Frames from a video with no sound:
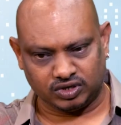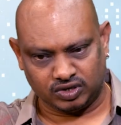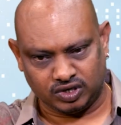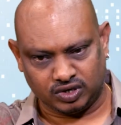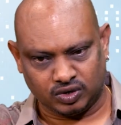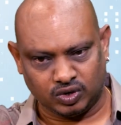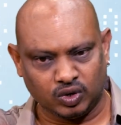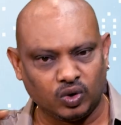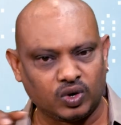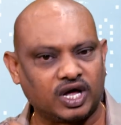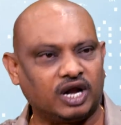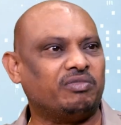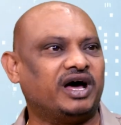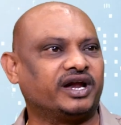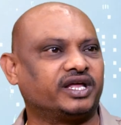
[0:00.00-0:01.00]

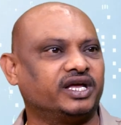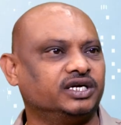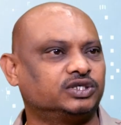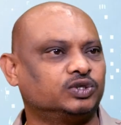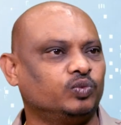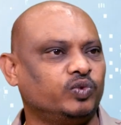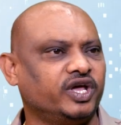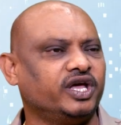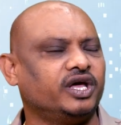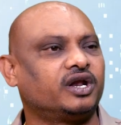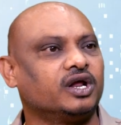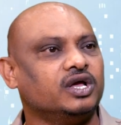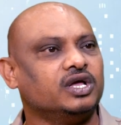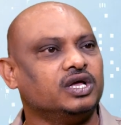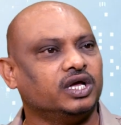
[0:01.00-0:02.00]
local markets where
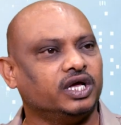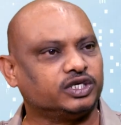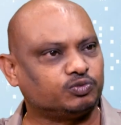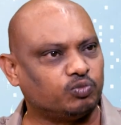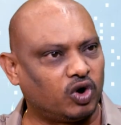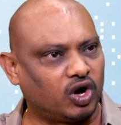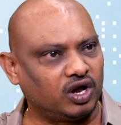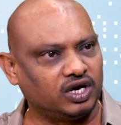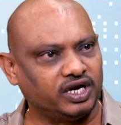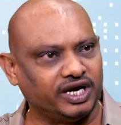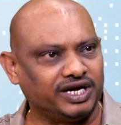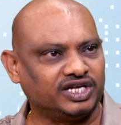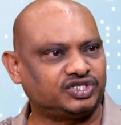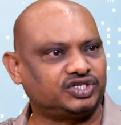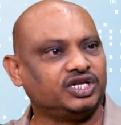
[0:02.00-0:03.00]
a small
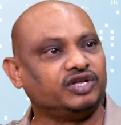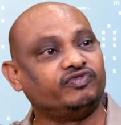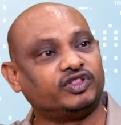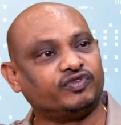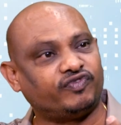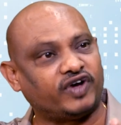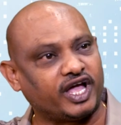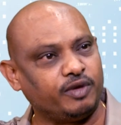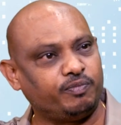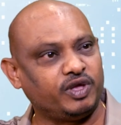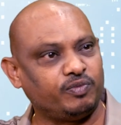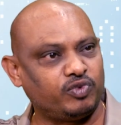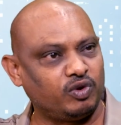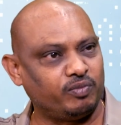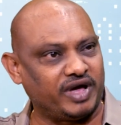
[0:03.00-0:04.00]
industry with 5
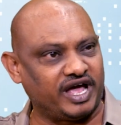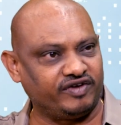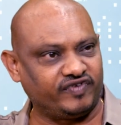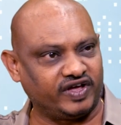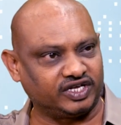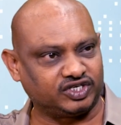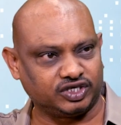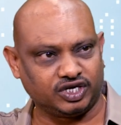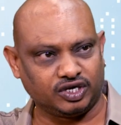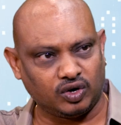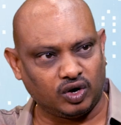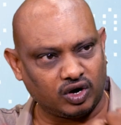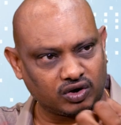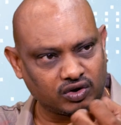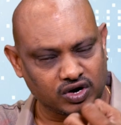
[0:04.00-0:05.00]
people manufacturing,
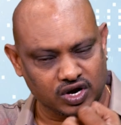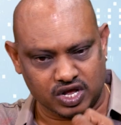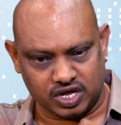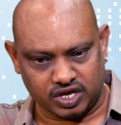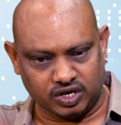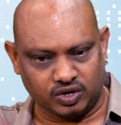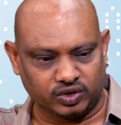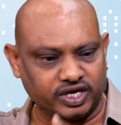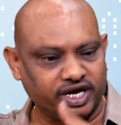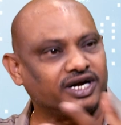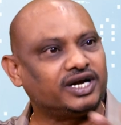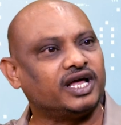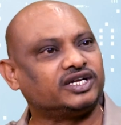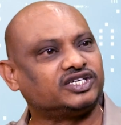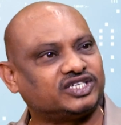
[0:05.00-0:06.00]
or the
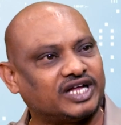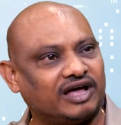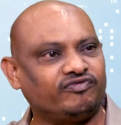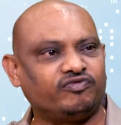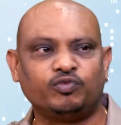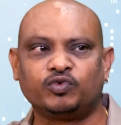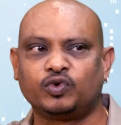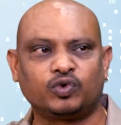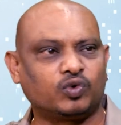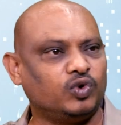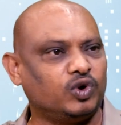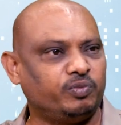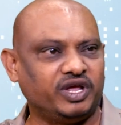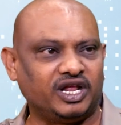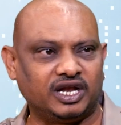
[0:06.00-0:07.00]
entire staff
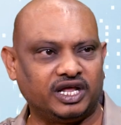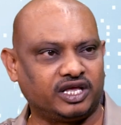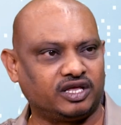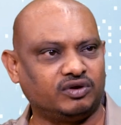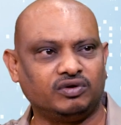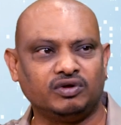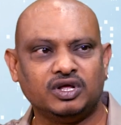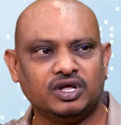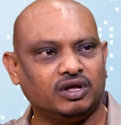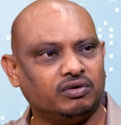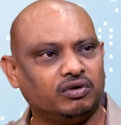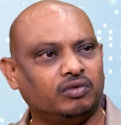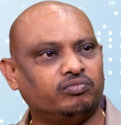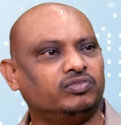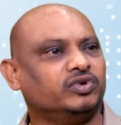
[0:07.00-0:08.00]
could be like
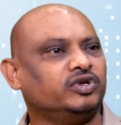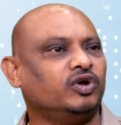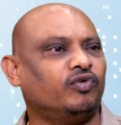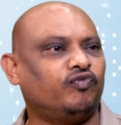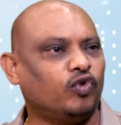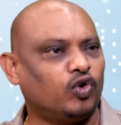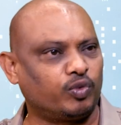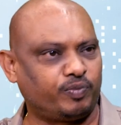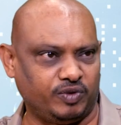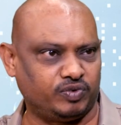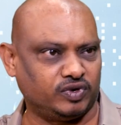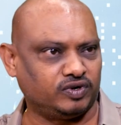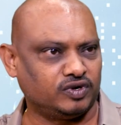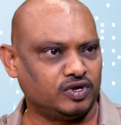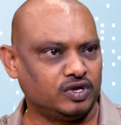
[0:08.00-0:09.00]
4
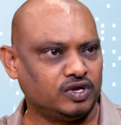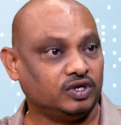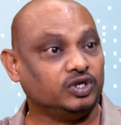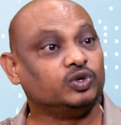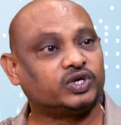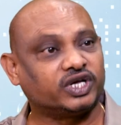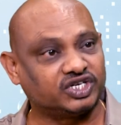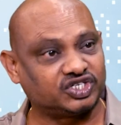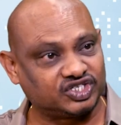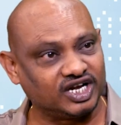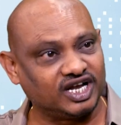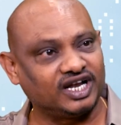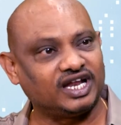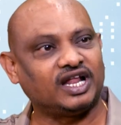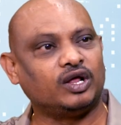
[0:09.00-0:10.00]
people. You can
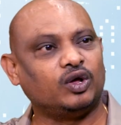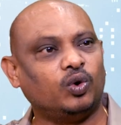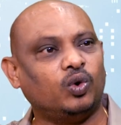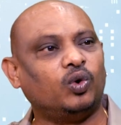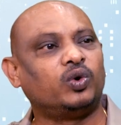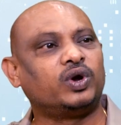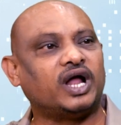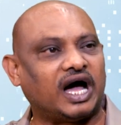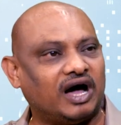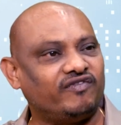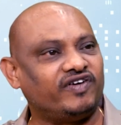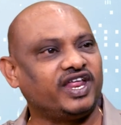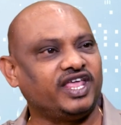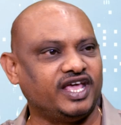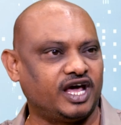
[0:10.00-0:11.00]
still own
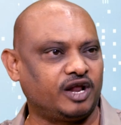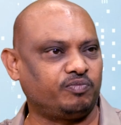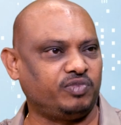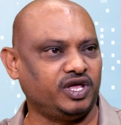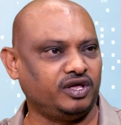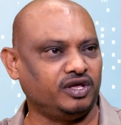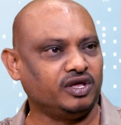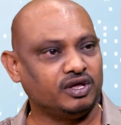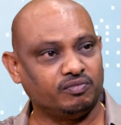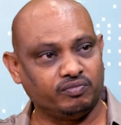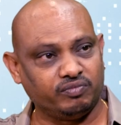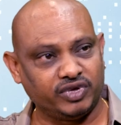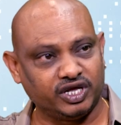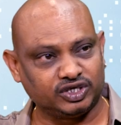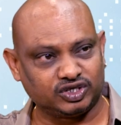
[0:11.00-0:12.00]
our ERP
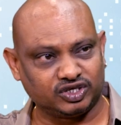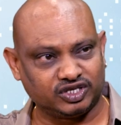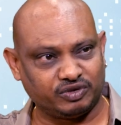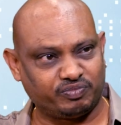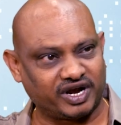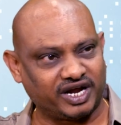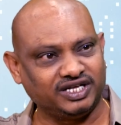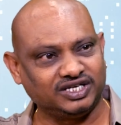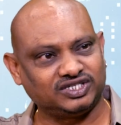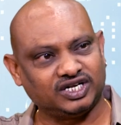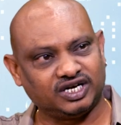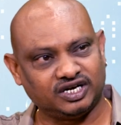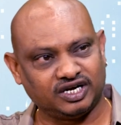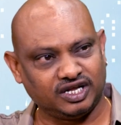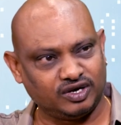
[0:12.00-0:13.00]
based on the price
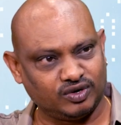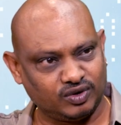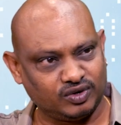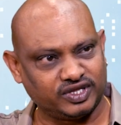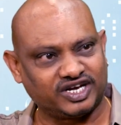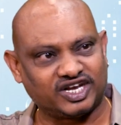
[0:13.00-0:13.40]
and the